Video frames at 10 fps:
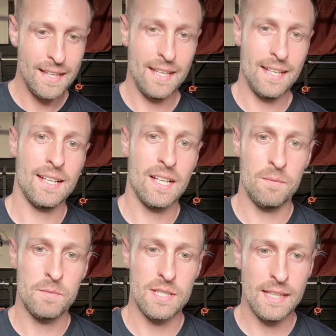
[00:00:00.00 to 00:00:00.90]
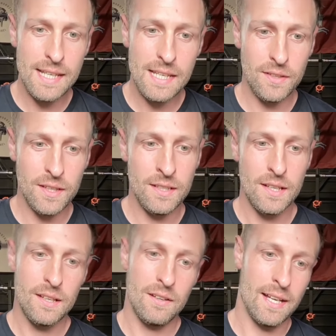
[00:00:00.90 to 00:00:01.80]
It then come to leaving.
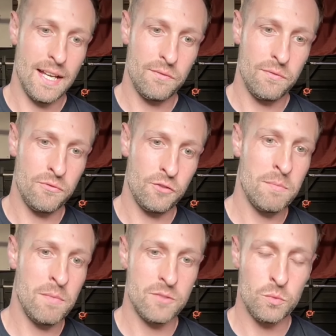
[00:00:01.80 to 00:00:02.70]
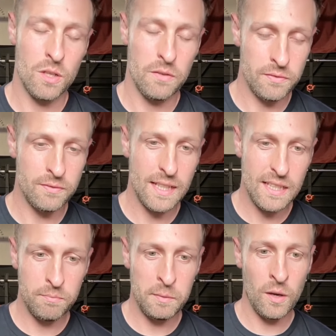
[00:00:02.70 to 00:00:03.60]
I had three months worth of
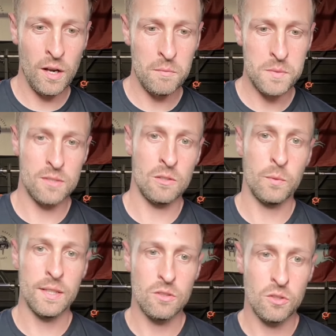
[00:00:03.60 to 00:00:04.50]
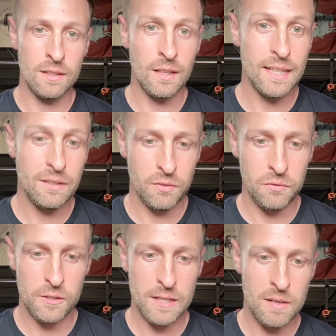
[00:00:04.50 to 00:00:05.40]
leave built up, so I went on leave for
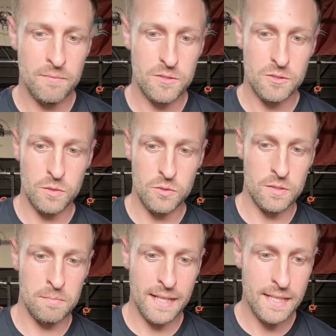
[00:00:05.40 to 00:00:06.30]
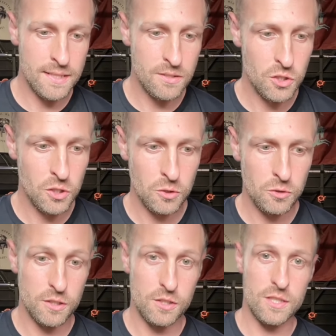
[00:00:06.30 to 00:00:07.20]
three months, which was amazing too,
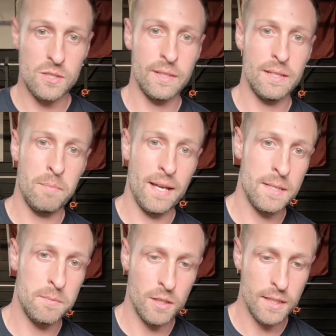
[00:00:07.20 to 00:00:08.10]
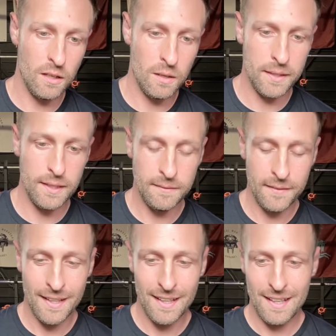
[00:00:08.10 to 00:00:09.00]
because you're still getting paid by the army.
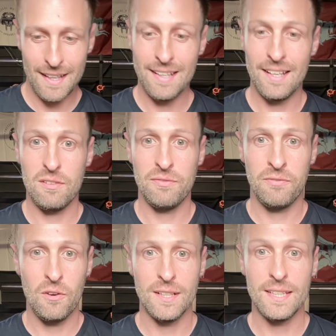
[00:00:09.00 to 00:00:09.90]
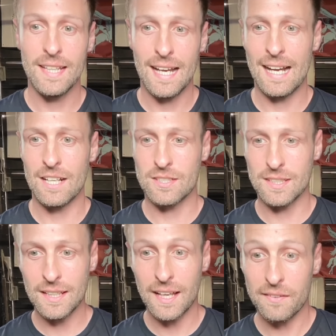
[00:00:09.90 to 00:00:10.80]
And then I finally
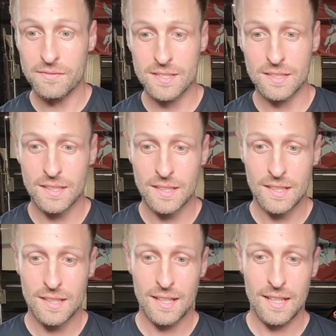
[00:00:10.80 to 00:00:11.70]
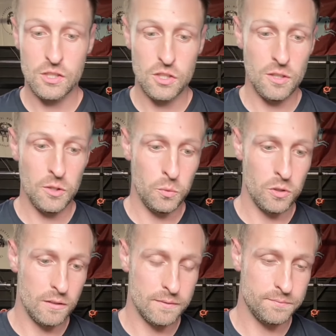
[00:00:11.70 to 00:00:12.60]
actually left. And you know
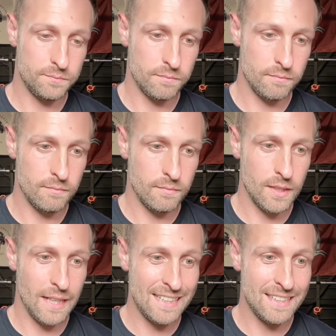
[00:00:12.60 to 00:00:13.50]
what? I